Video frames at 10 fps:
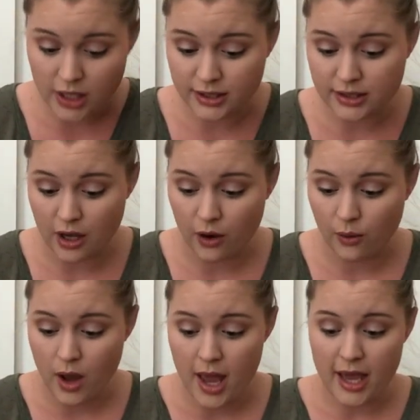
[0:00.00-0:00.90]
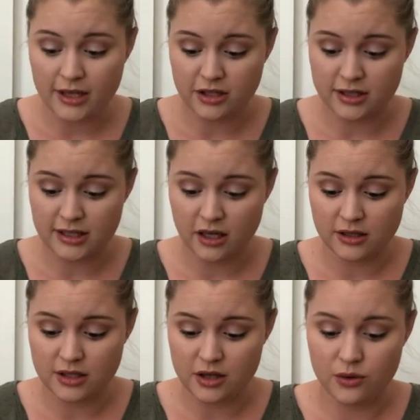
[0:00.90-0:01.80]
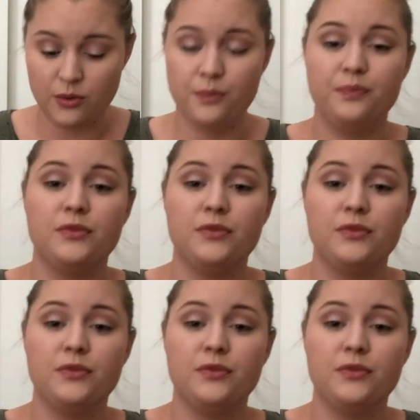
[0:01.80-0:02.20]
So it just tells you